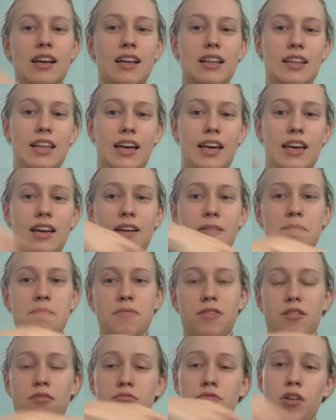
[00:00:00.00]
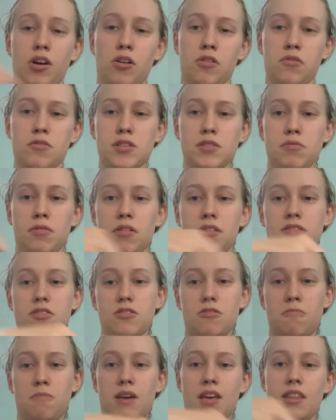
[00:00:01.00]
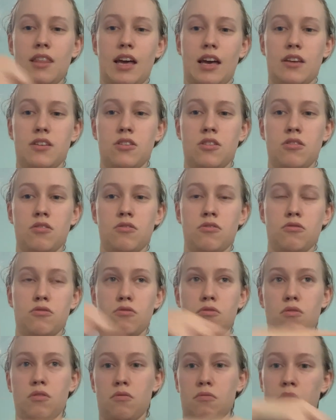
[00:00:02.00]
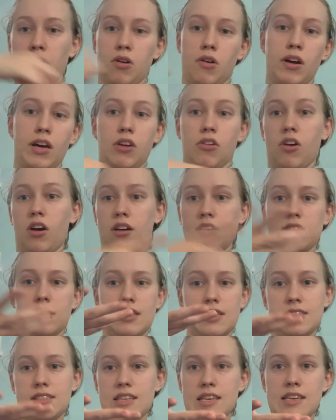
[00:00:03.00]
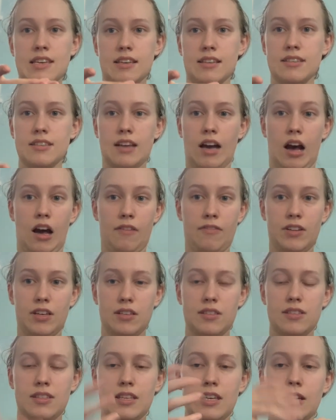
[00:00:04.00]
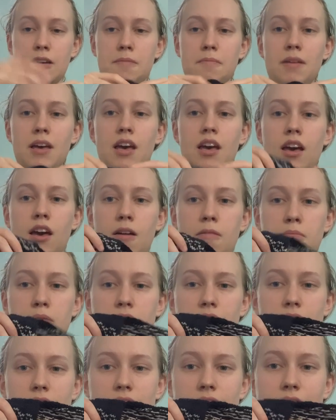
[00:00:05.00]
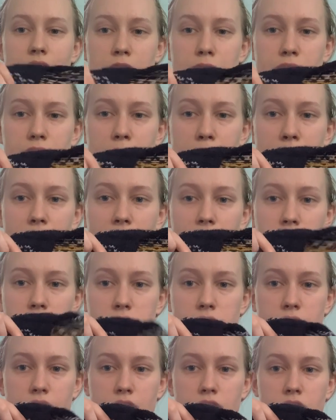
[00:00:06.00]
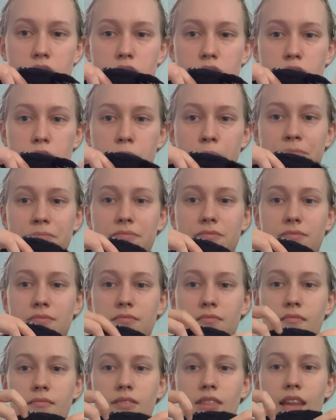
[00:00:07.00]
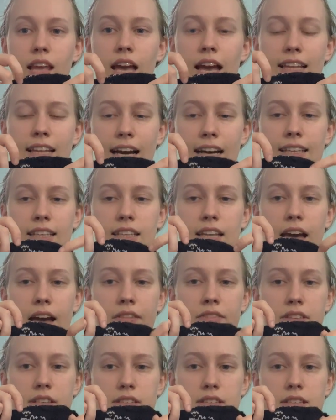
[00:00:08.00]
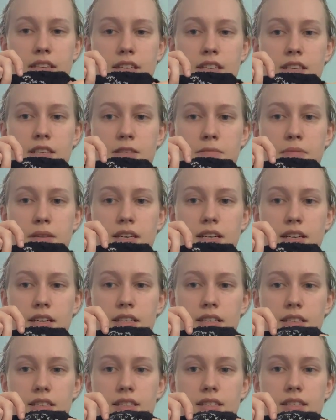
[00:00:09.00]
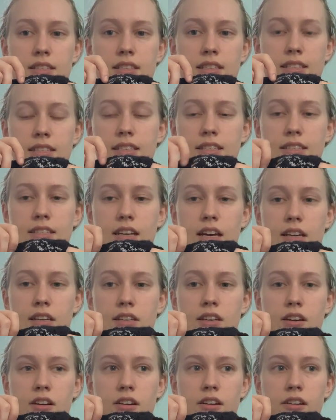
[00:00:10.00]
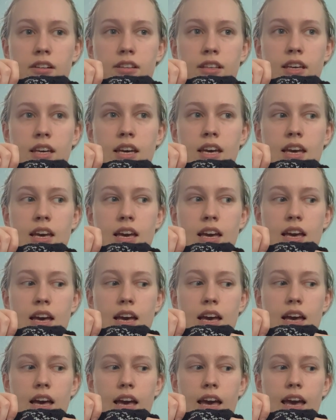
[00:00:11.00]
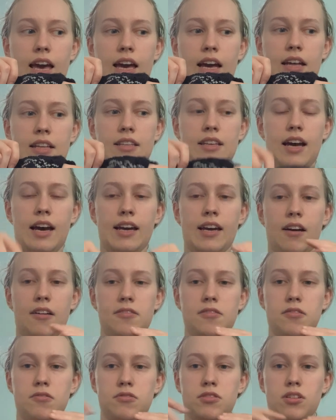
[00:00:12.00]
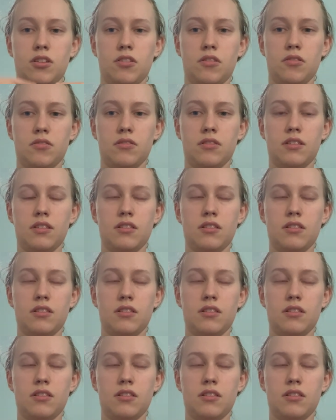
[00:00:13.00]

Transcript: Like, the rows were assuming that you were going across the steeks, obviously, because that's what the pattern said to do. And I didn't have any steeks because this is sock yarn, and I also didn't